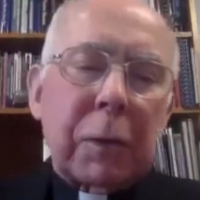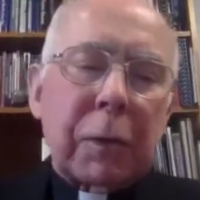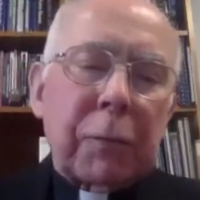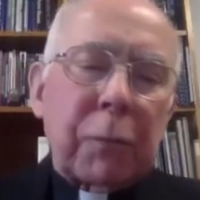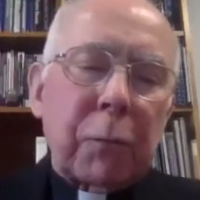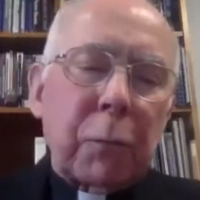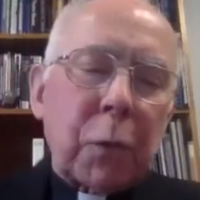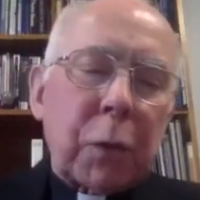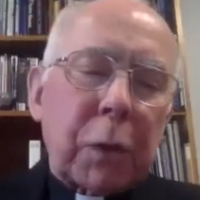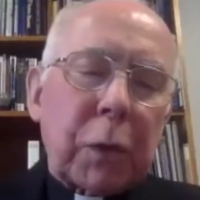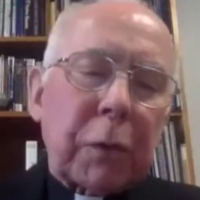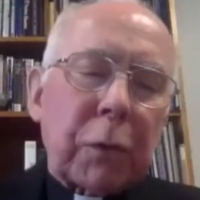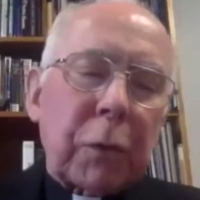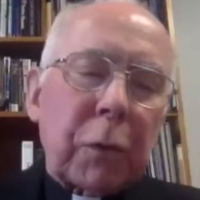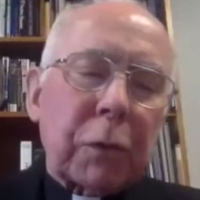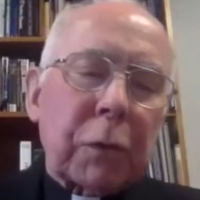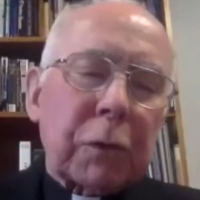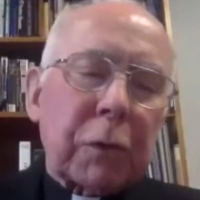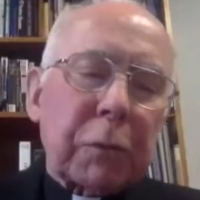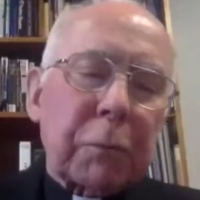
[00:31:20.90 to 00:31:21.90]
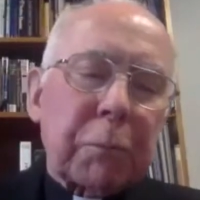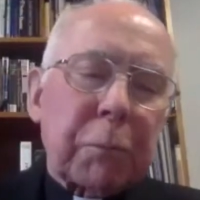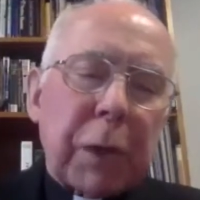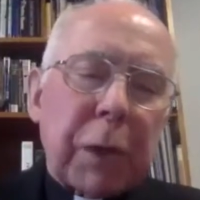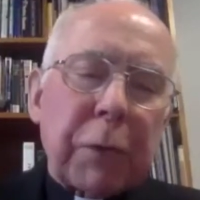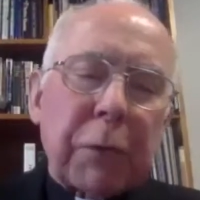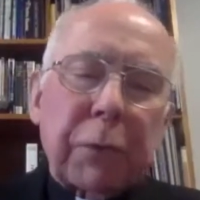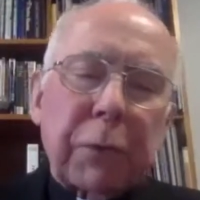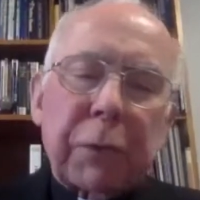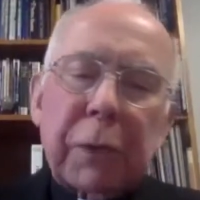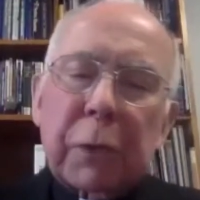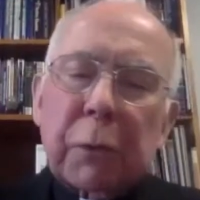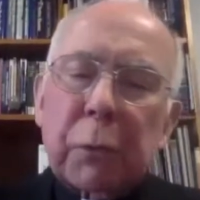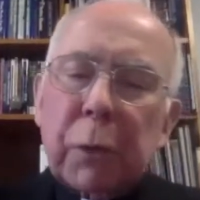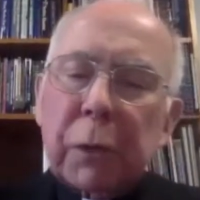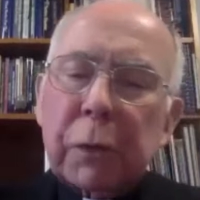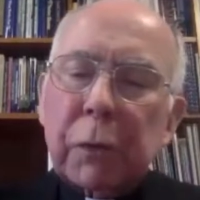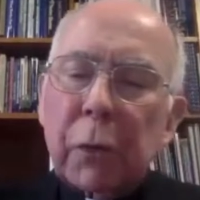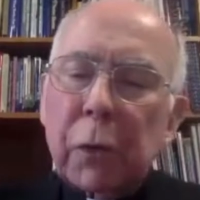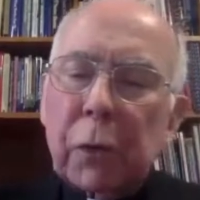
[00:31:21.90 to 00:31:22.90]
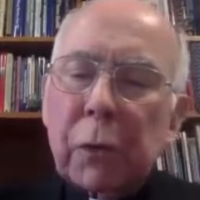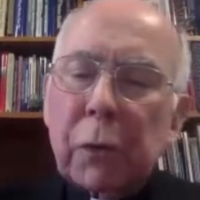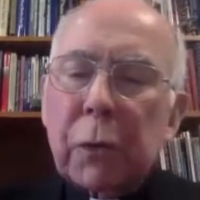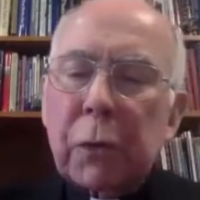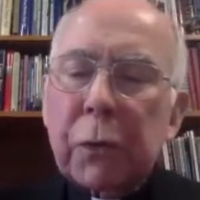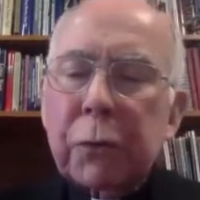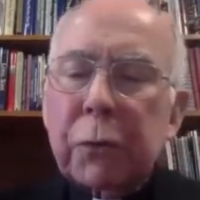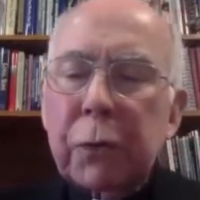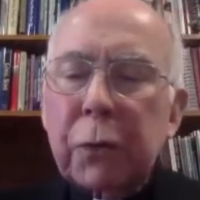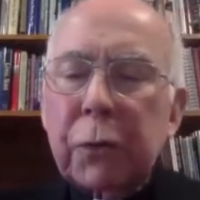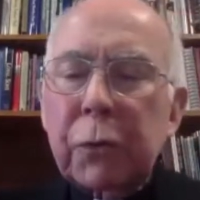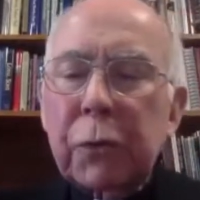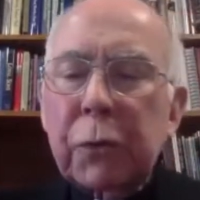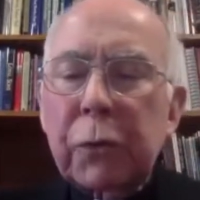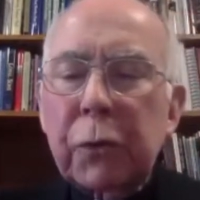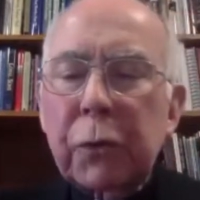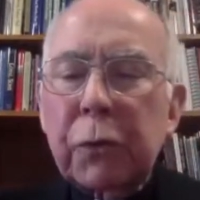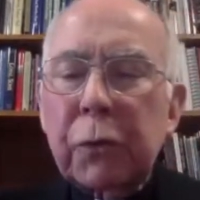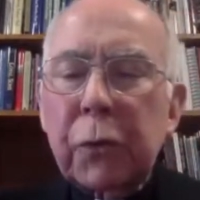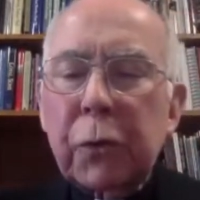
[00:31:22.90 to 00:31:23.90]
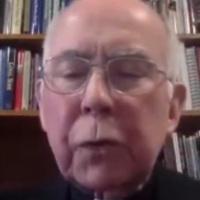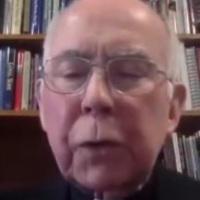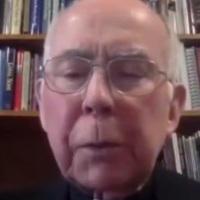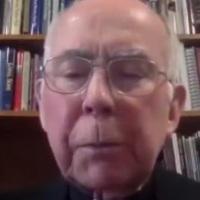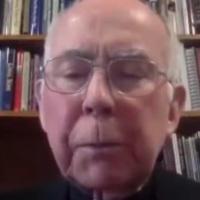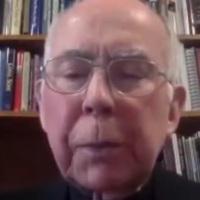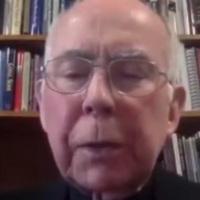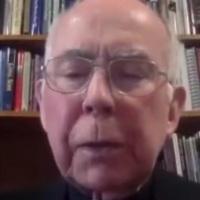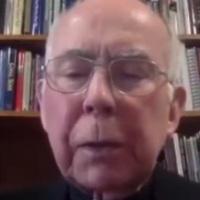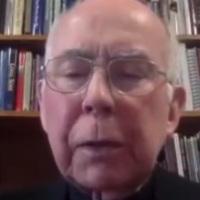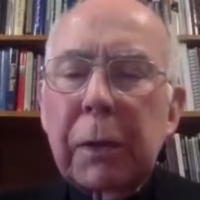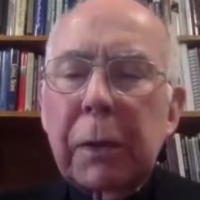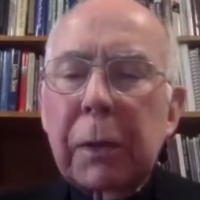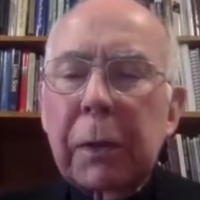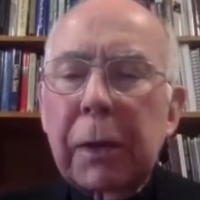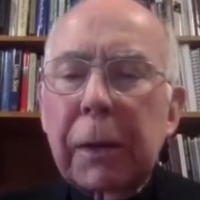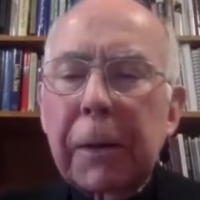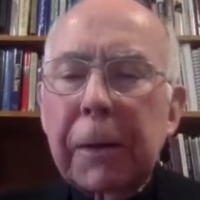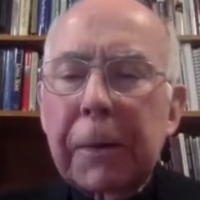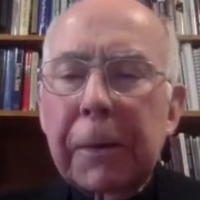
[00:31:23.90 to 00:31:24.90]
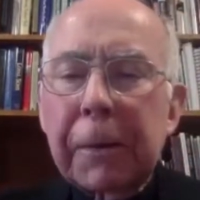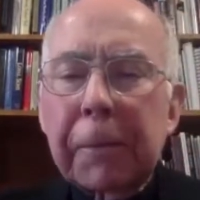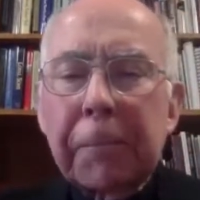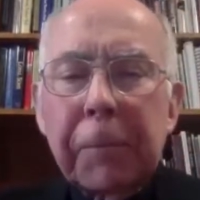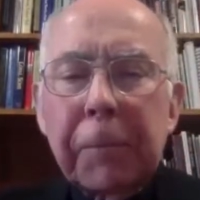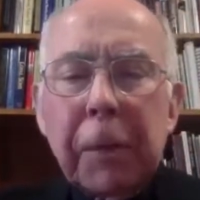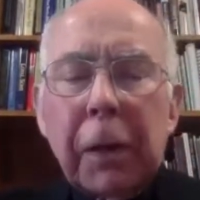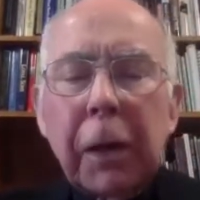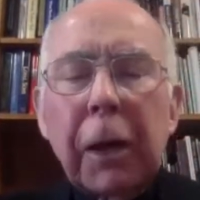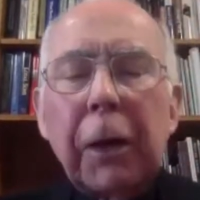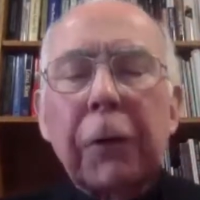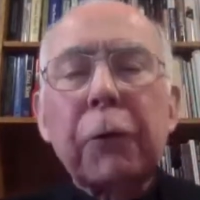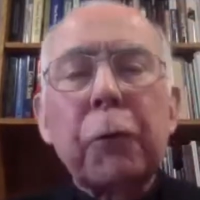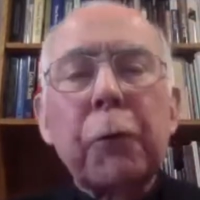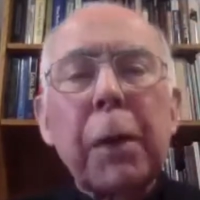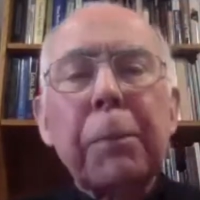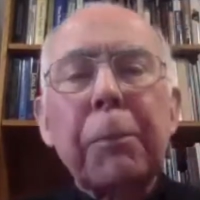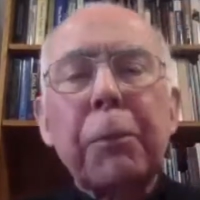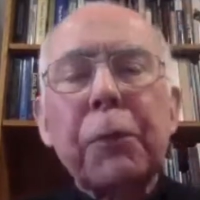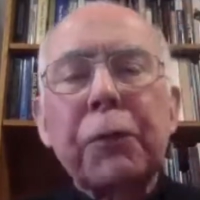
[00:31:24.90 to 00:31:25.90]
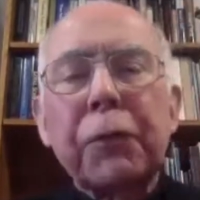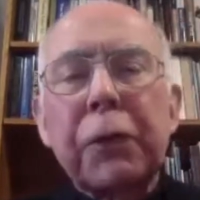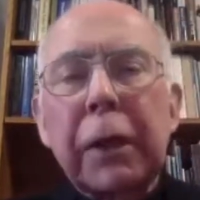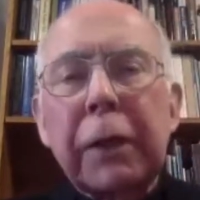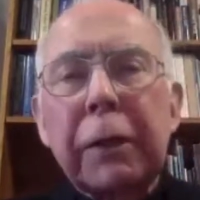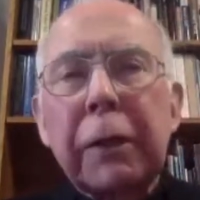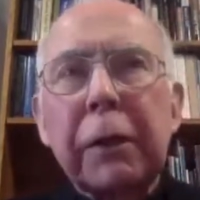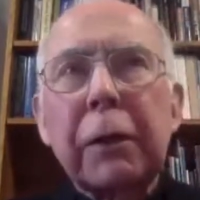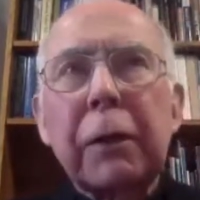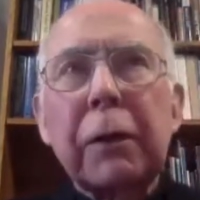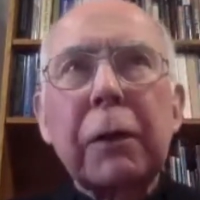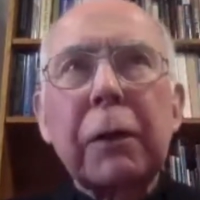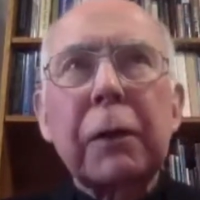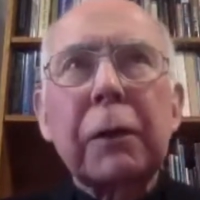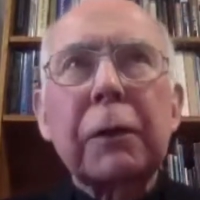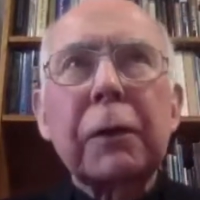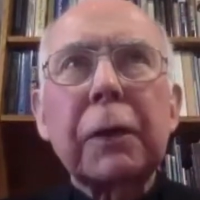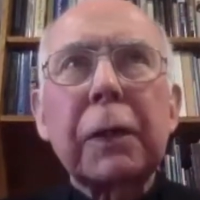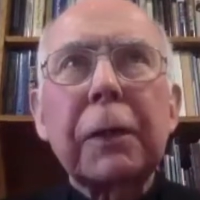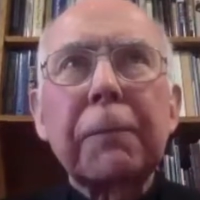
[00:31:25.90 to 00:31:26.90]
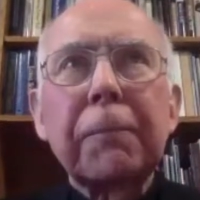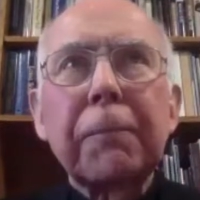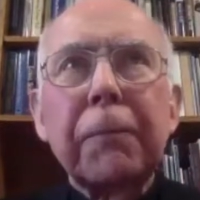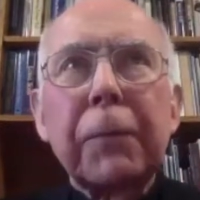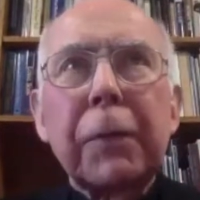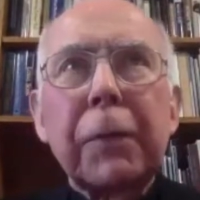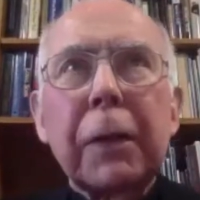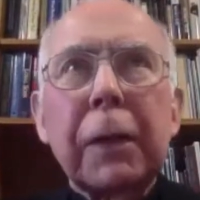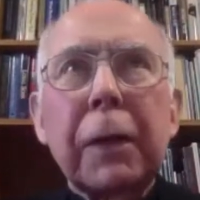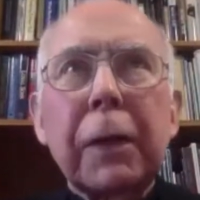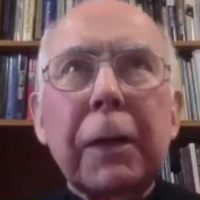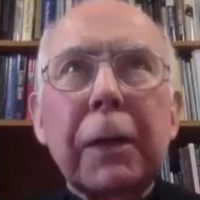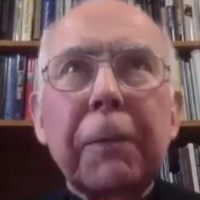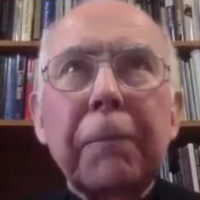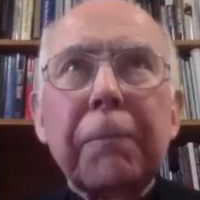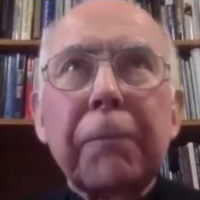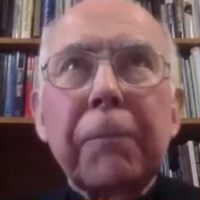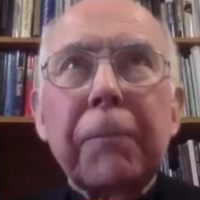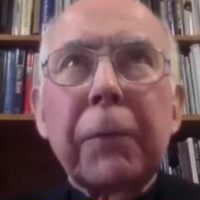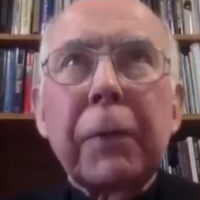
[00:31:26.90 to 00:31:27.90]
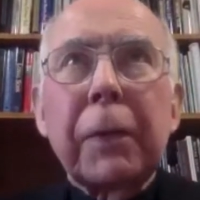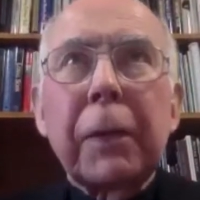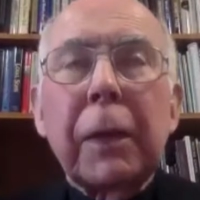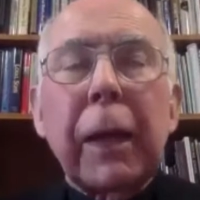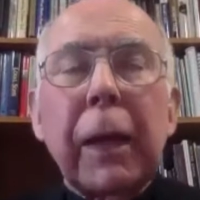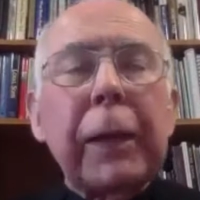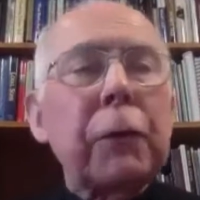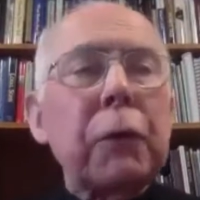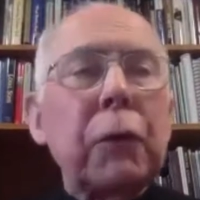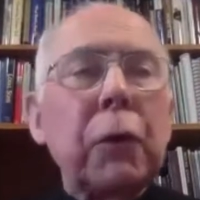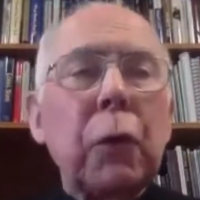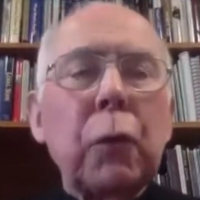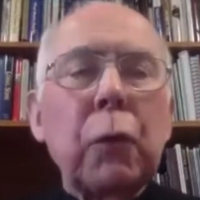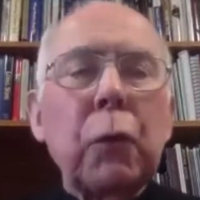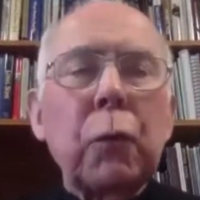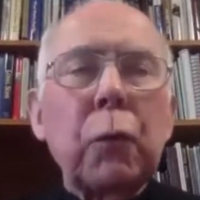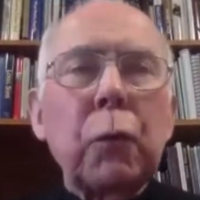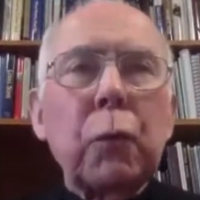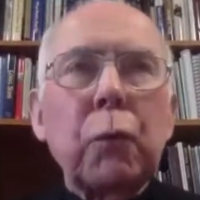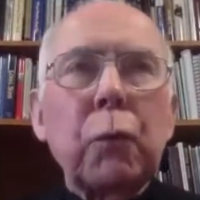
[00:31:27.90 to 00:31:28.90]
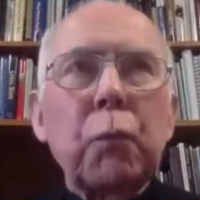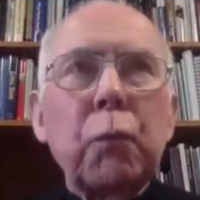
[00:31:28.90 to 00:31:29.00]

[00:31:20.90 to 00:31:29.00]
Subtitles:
work of the Holy Cross Brothers and the work of the Holy Cross Sisters has certainly been underrepresented, or I don't know.